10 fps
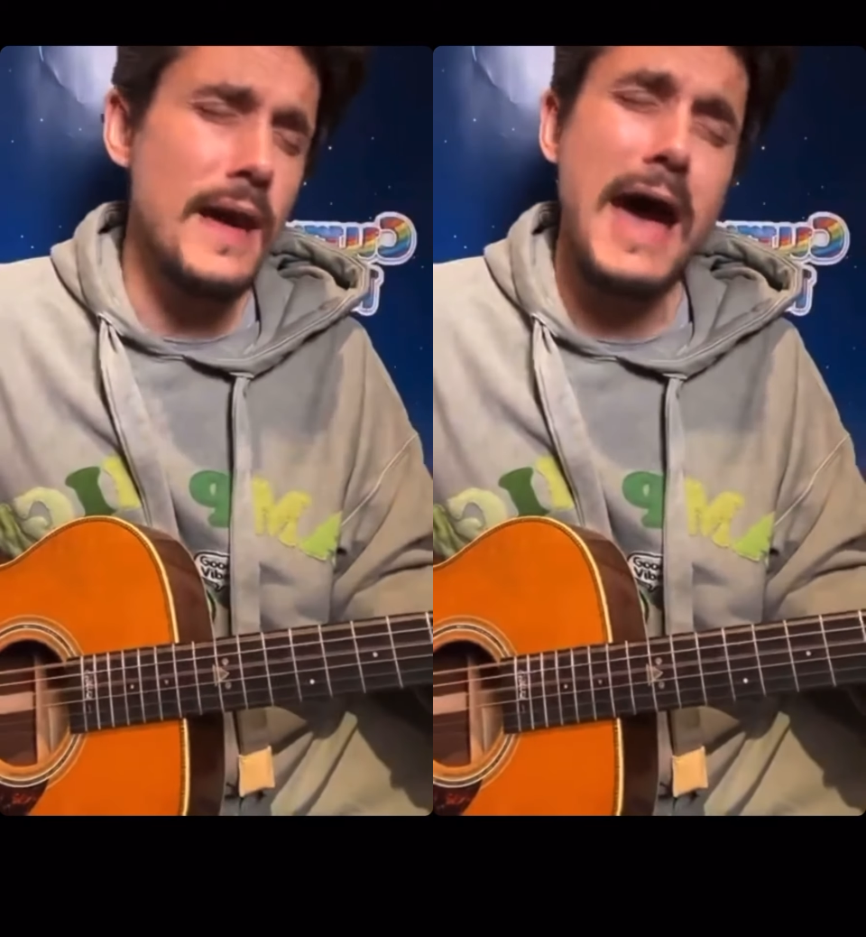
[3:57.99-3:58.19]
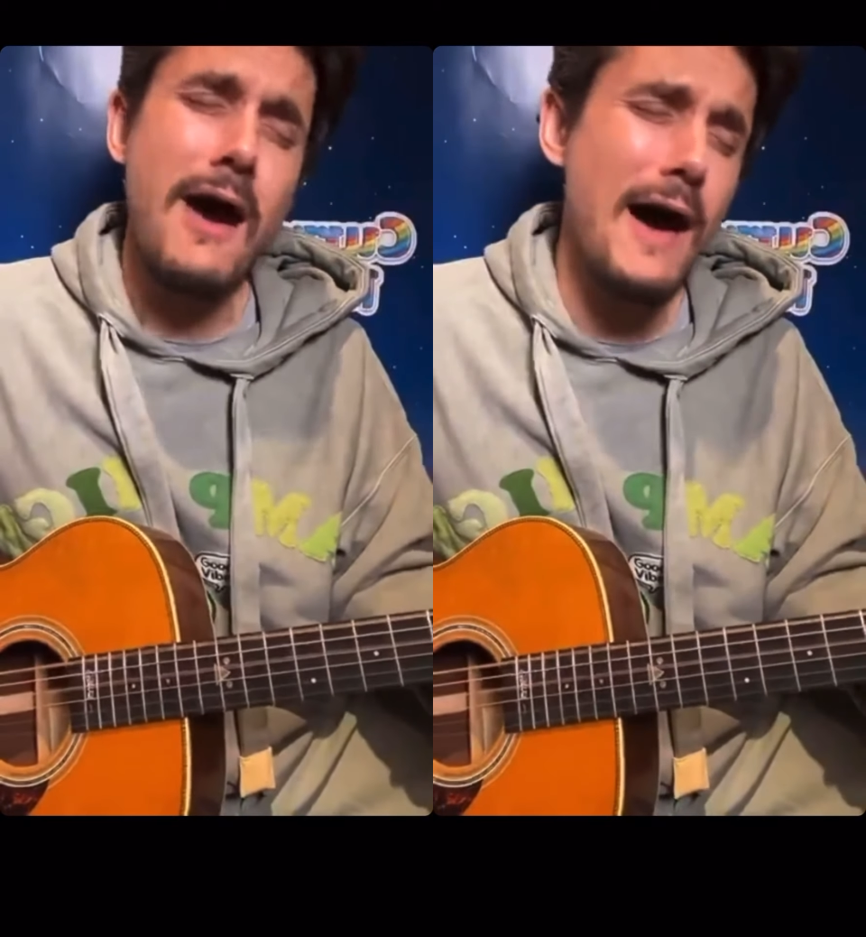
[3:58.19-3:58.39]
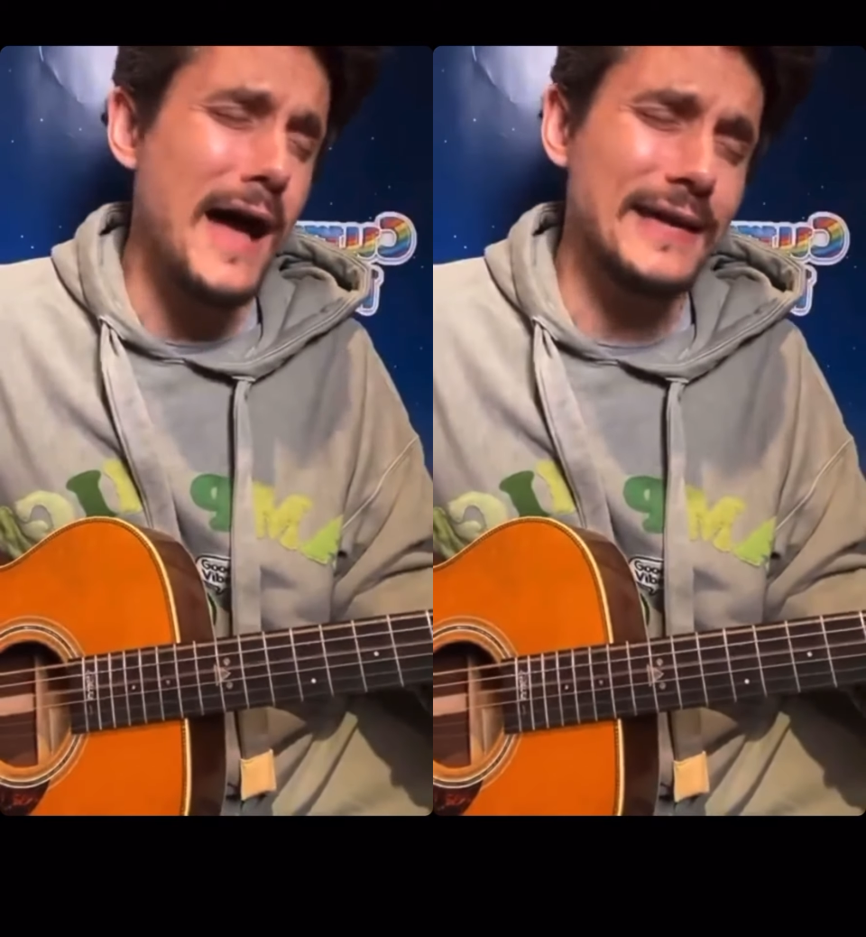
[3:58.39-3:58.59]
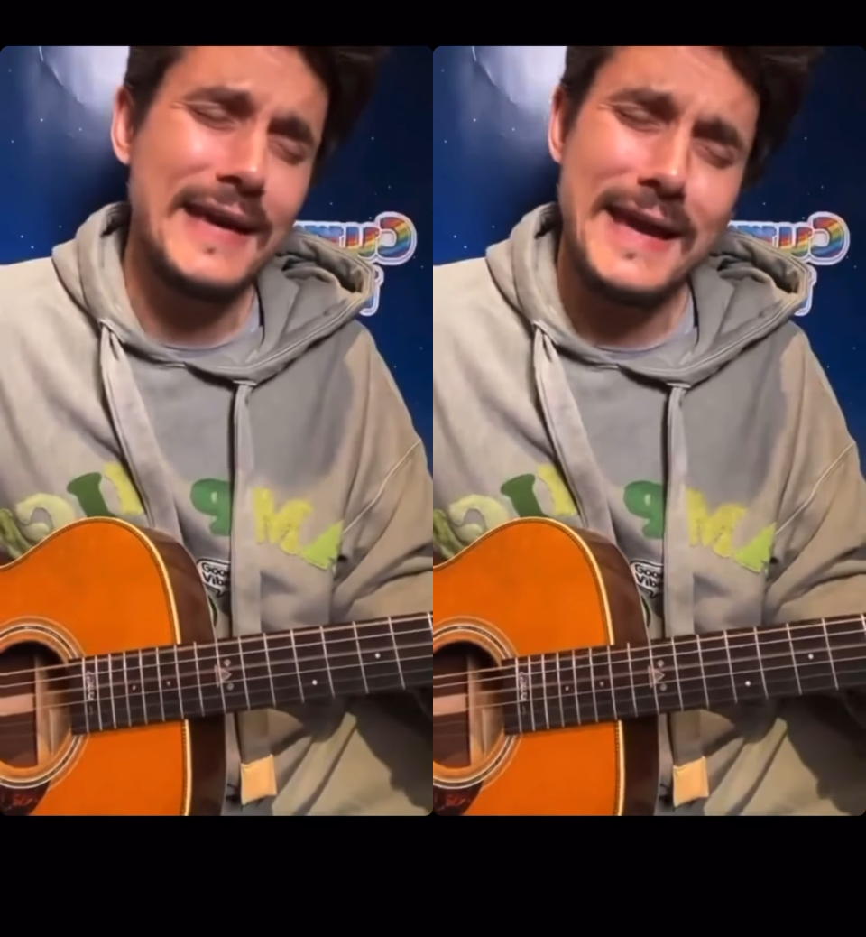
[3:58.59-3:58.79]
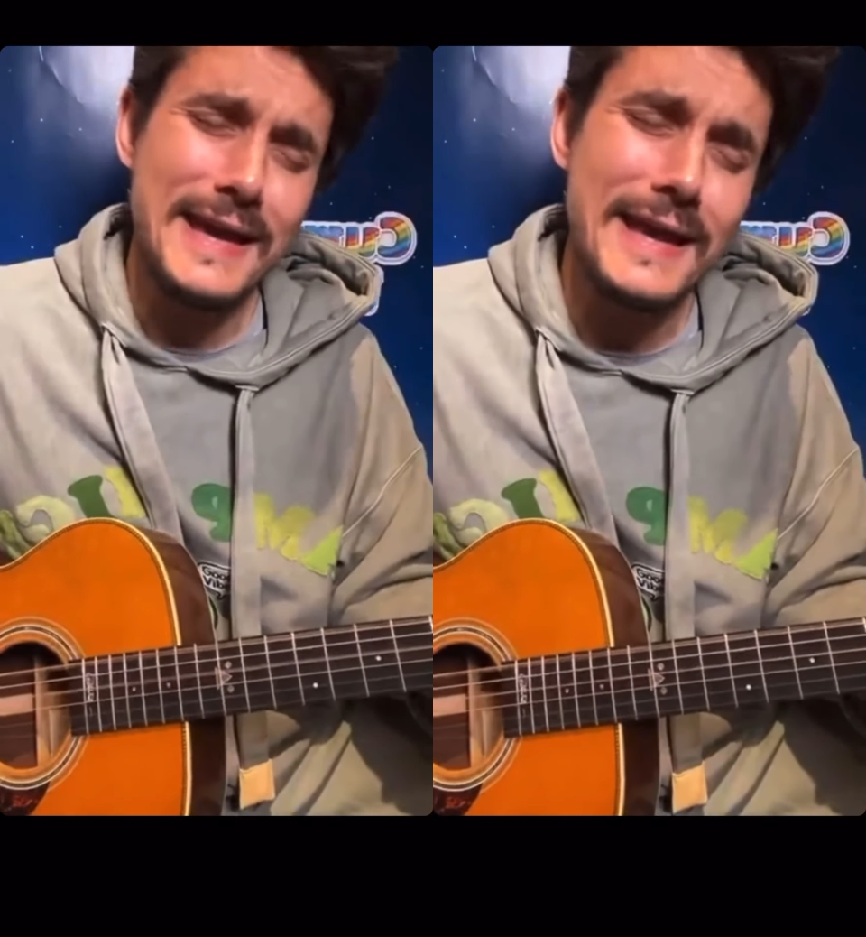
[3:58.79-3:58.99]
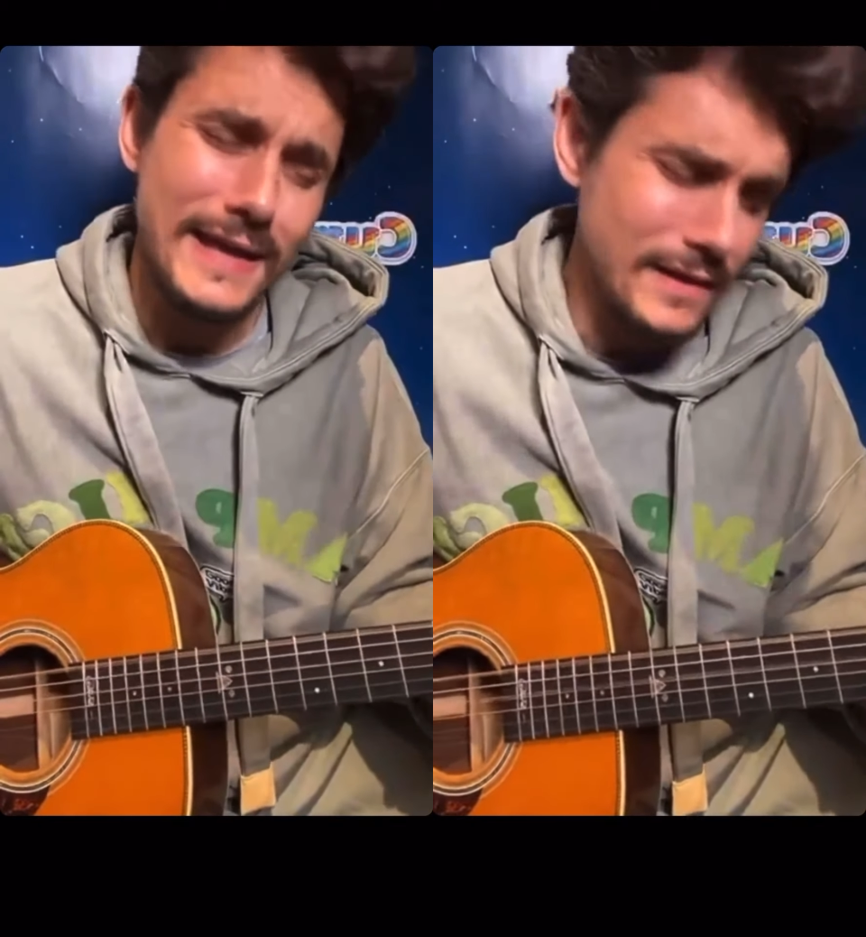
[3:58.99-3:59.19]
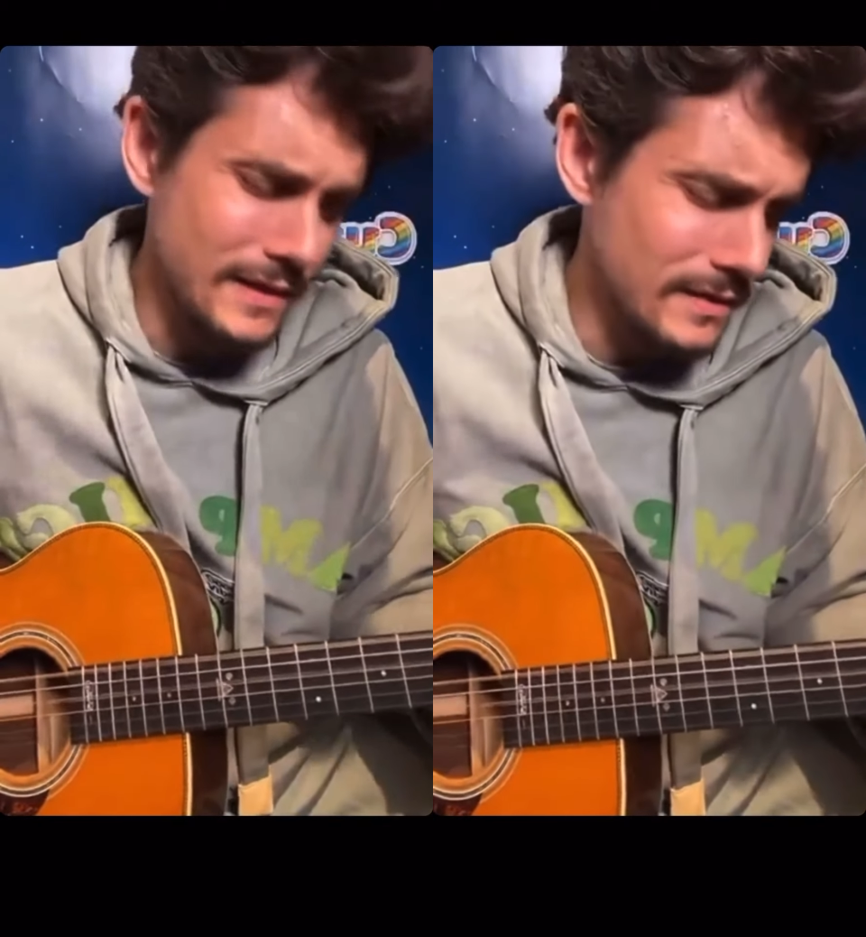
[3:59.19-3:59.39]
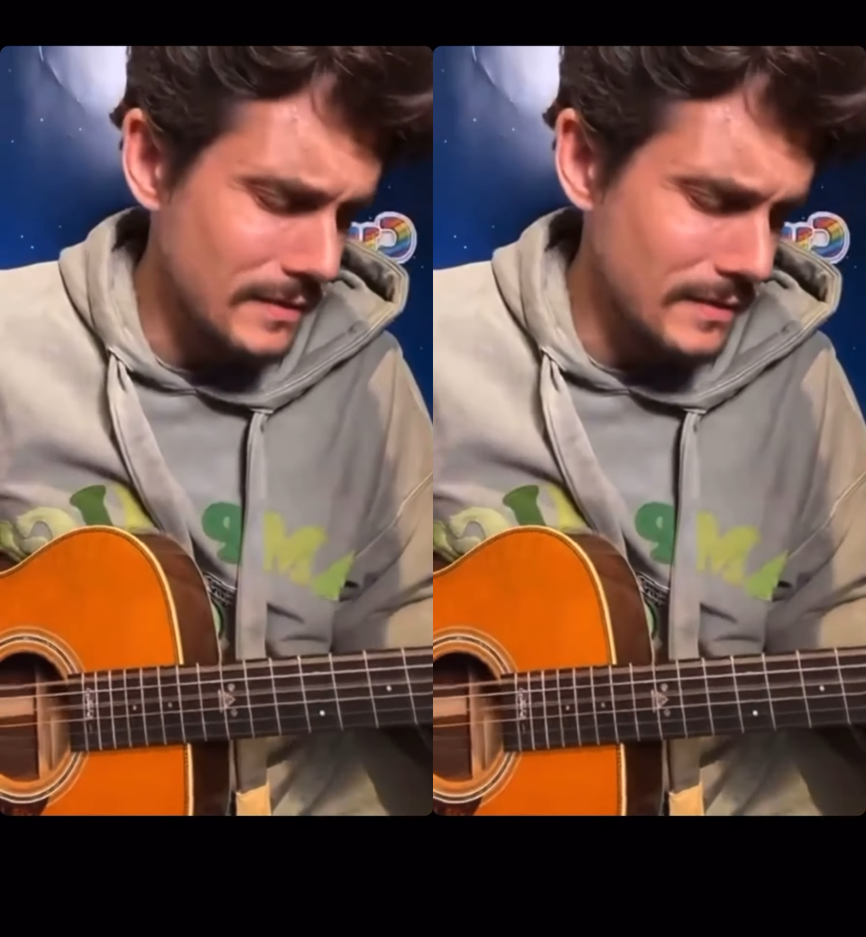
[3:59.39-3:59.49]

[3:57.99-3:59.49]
now I can.